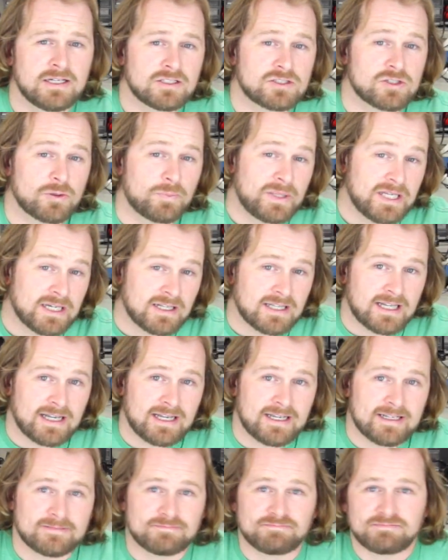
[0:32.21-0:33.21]
So
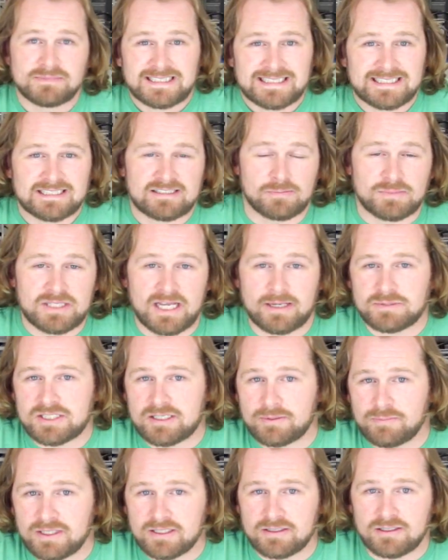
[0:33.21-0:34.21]
PLA sometimes
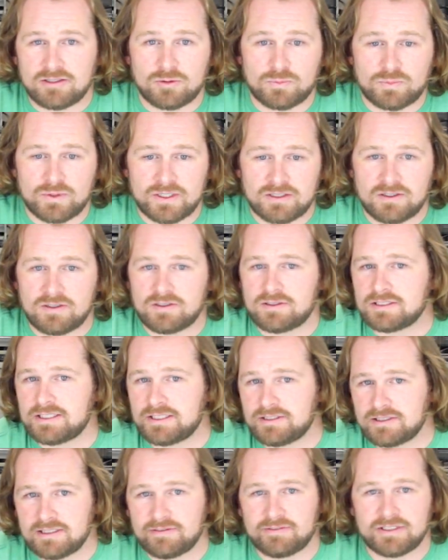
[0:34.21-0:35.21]
can be a little brittle.
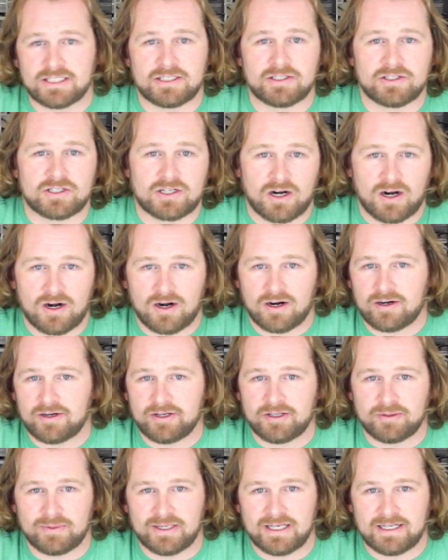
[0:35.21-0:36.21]
You leave it in your car,
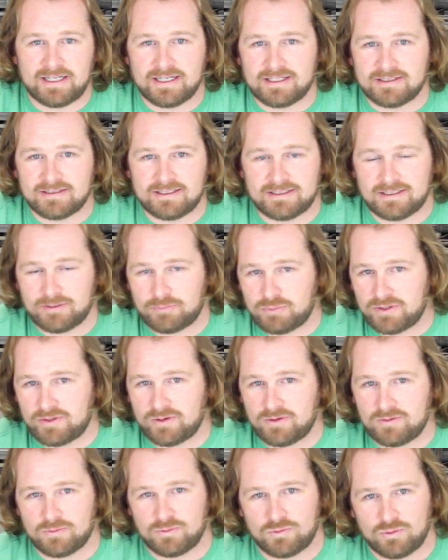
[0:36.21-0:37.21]
you may end up with
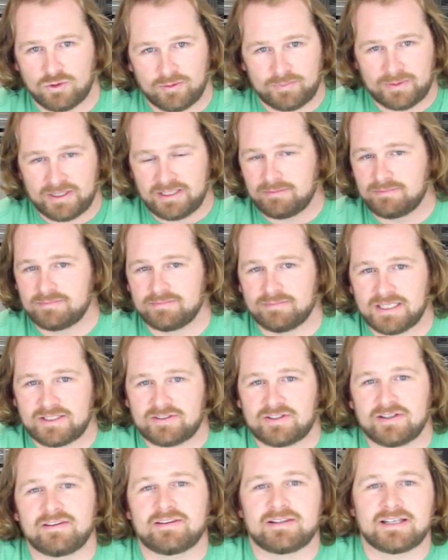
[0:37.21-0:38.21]
a warpy,
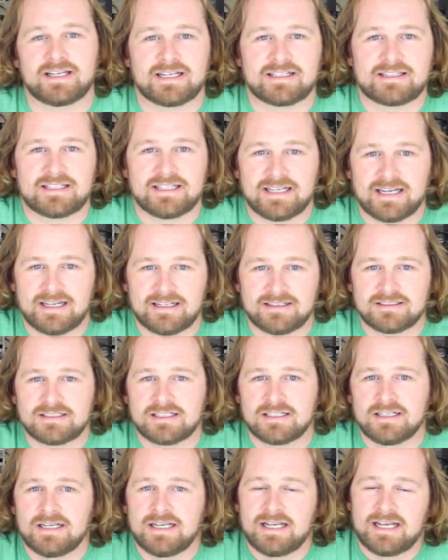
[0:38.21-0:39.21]
melty thing at the end.
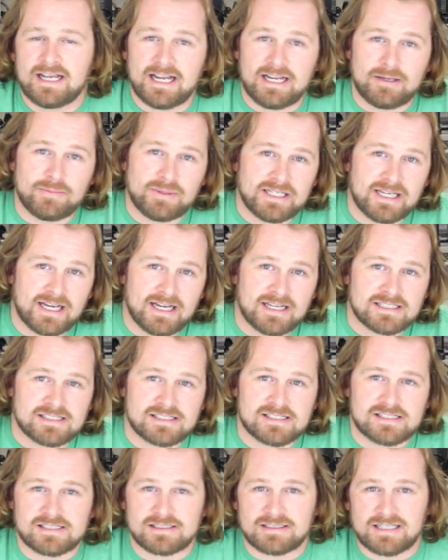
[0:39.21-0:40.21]

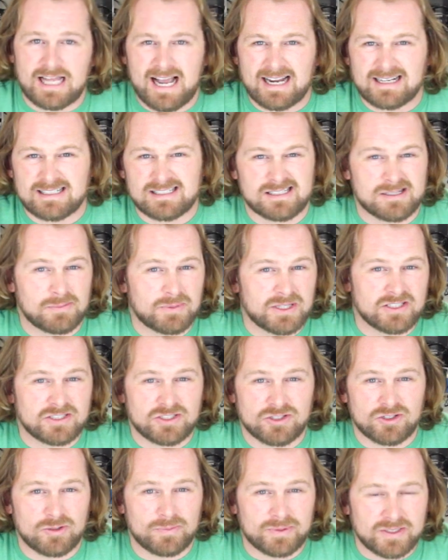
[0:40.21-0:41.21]
ABS lacks some of the
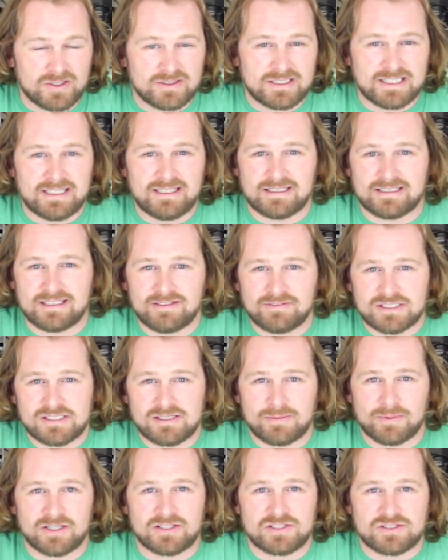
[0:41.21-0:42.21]
durability and even
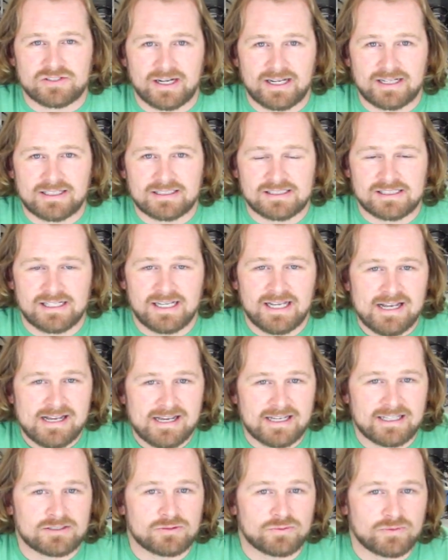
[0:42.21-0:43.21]
some of the strengths.
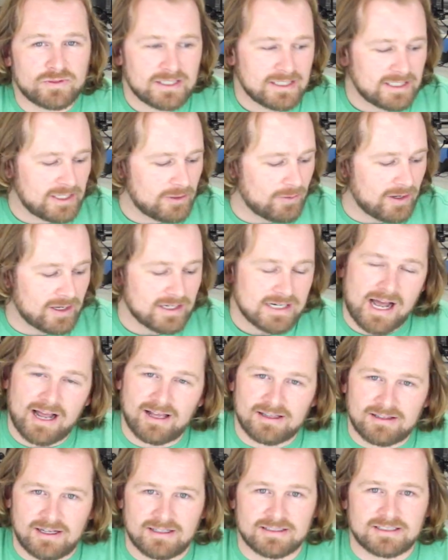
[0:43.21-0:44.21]
And that's really where
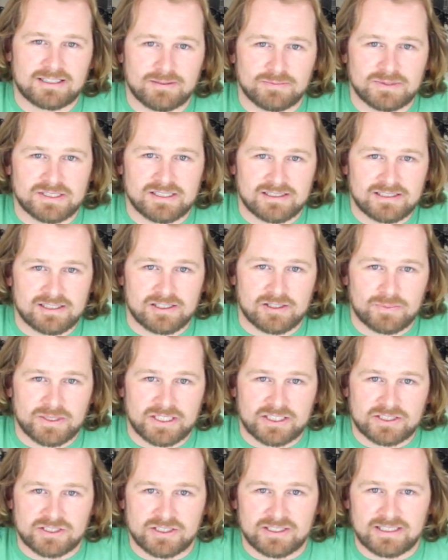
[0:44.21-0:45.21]
nylon comes into the
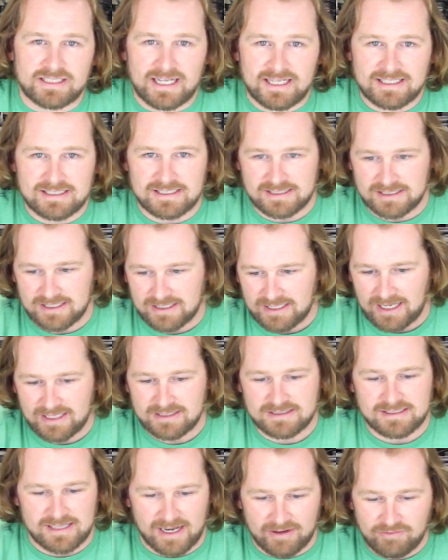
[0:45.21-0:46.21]
picture. It
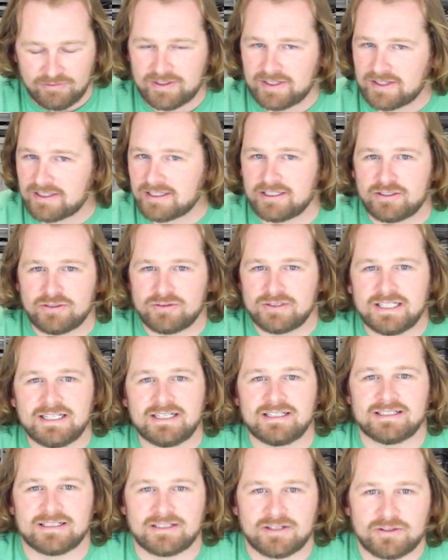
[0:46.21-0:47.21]
has everything you
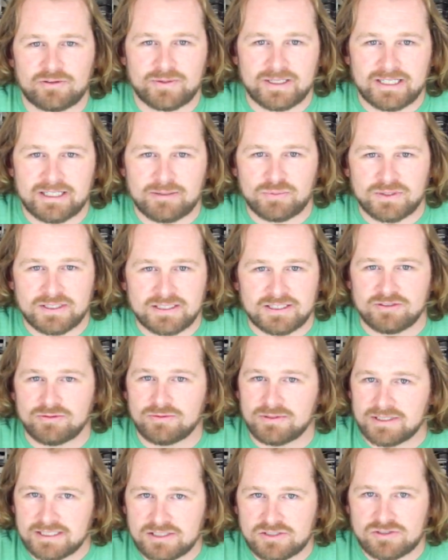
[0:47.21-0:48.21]
need in a 3D printed,
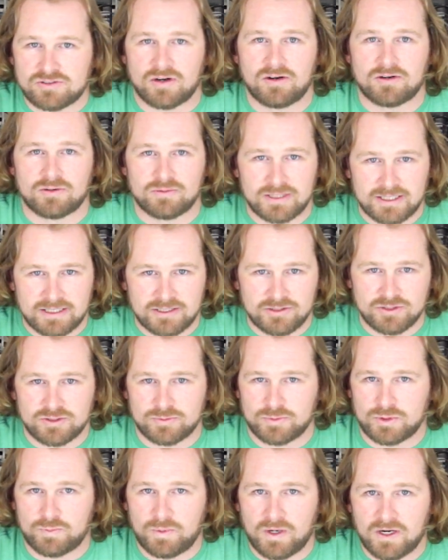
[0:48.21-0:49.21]
really strong, really
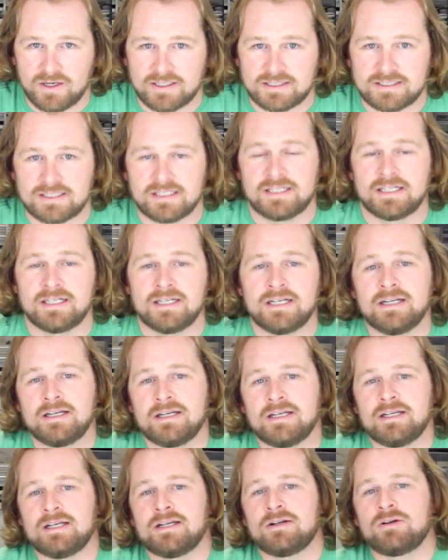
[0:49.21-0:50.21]
usable part.
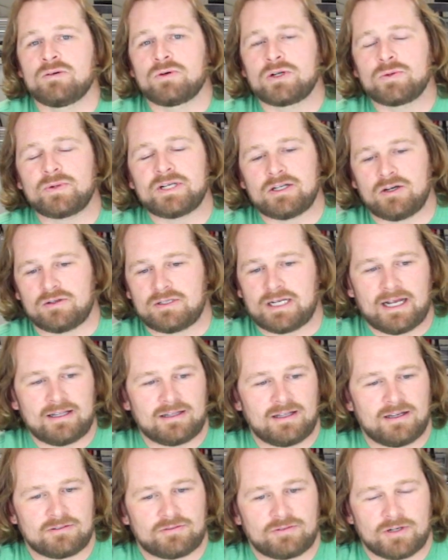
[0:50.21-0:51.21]
What do we know
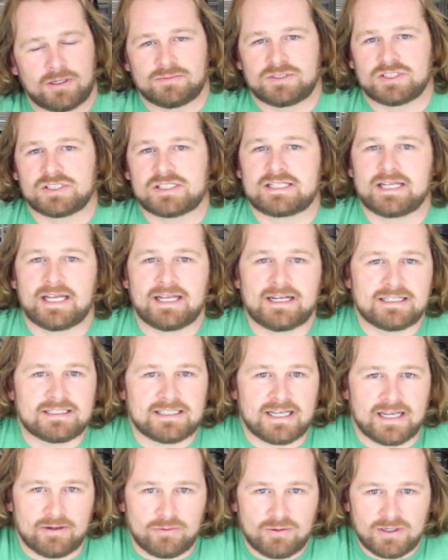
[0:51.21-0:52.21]
nylon from just day to
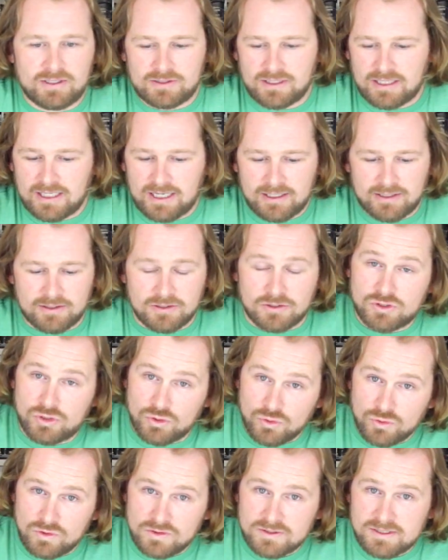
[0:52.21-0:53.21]
day? Well, a lot of the
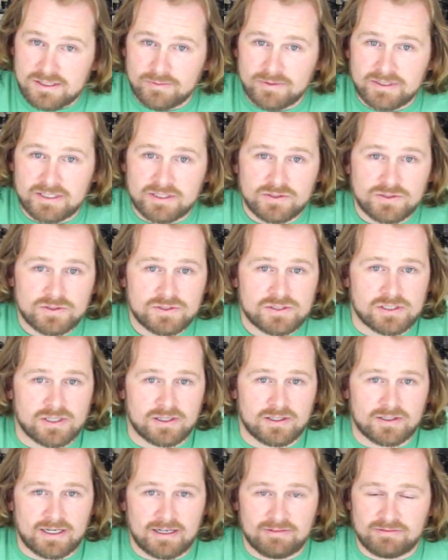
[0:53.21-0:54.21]
tools that we use
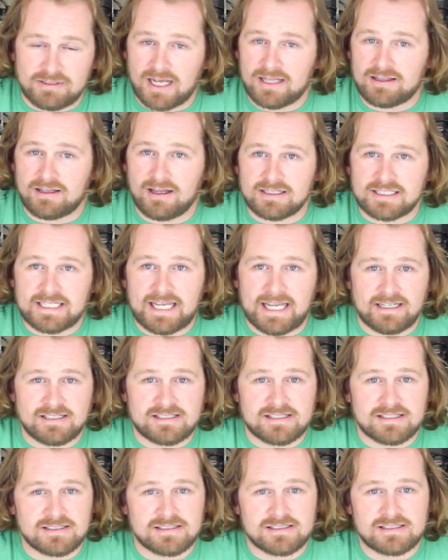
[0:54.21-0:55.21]
have nylon
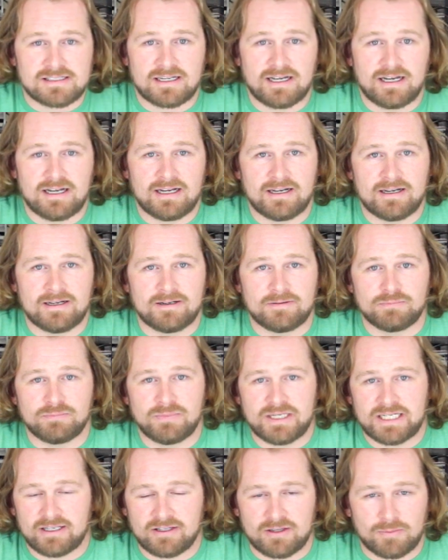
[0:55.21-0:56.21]
cases.
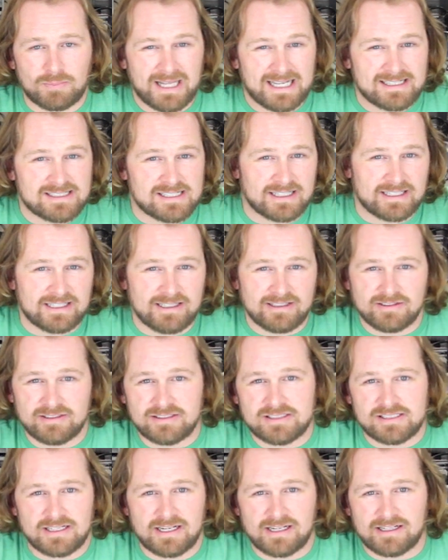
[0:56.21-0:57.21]
Many of the plastic
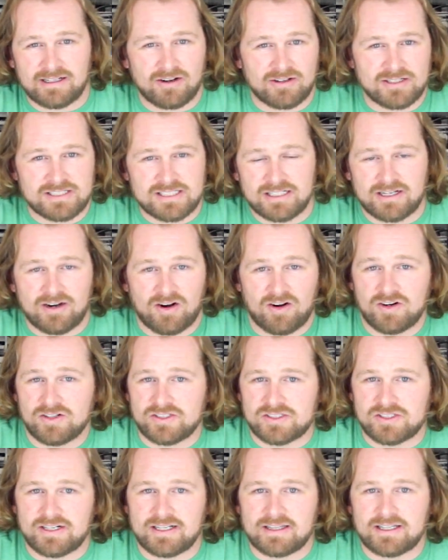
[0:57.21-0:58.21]
gears in any RC
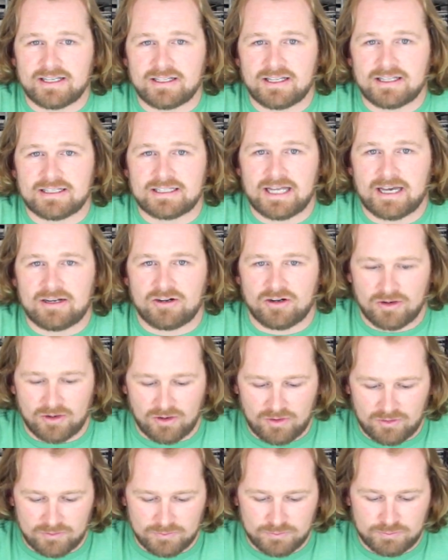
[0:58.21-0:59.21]
cars or anything like that are
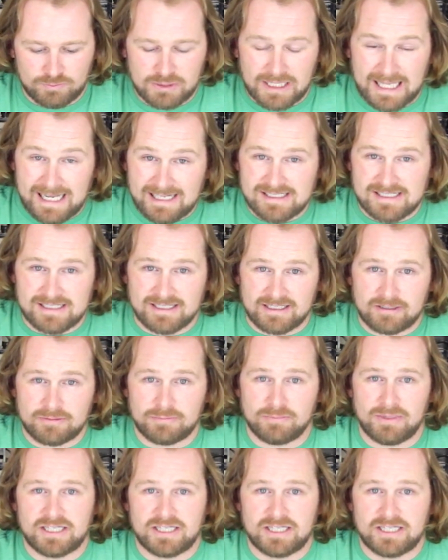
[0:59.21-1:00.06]
all plastic